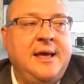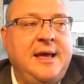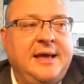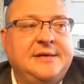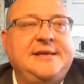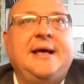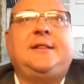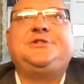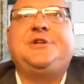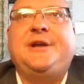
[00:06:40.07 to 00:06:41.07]

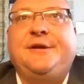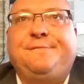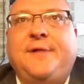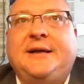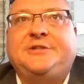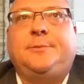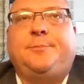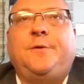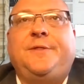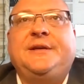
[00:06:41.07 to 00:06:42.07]
intelligent and
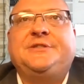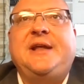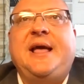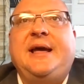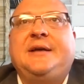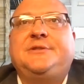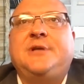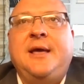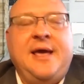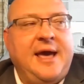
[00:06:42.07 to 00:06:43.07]
flexible these days
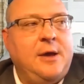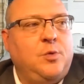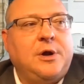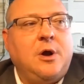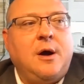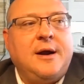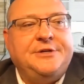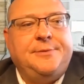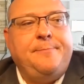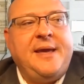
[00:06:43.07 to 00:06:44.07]
in
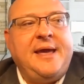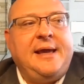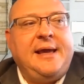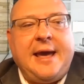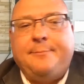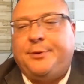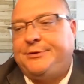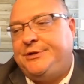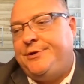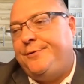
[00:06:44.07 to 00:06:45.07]
regard to being
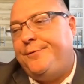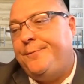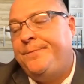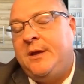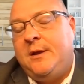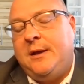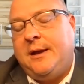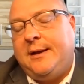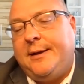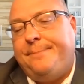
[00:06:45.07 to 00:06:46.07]
able to
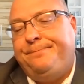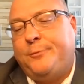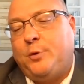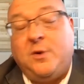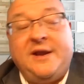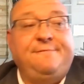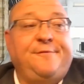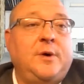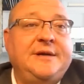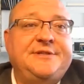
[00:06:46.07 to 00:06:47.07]
read
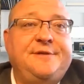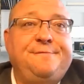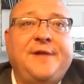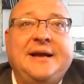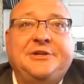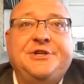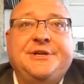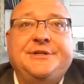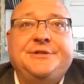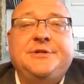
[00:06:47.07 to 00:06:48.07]
voice
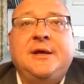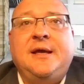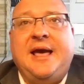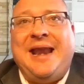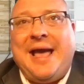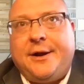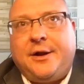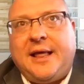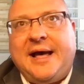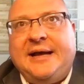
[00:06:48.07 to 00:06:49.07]
inflections and
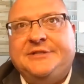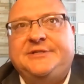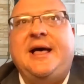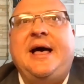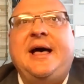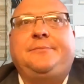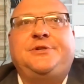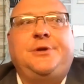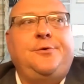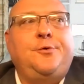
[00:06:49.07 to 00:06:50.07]
analyze that
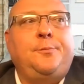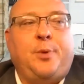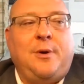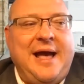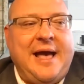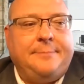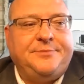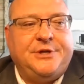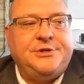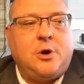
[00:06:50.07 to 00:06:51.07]
to perhaps
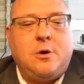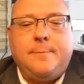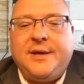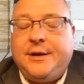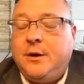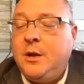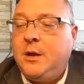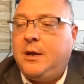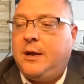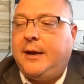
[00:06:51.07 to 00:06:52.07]
determine
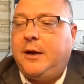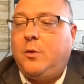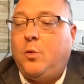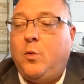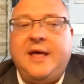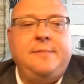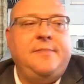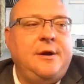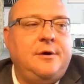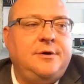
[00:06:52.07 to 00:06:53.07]
when
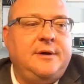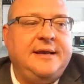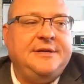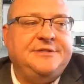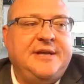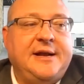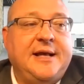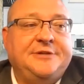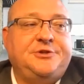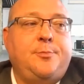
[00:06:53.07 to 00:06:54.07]
there is a
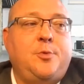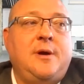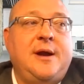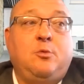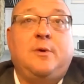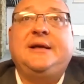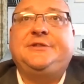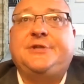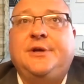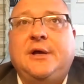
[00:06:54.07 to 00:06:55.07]
customer at risk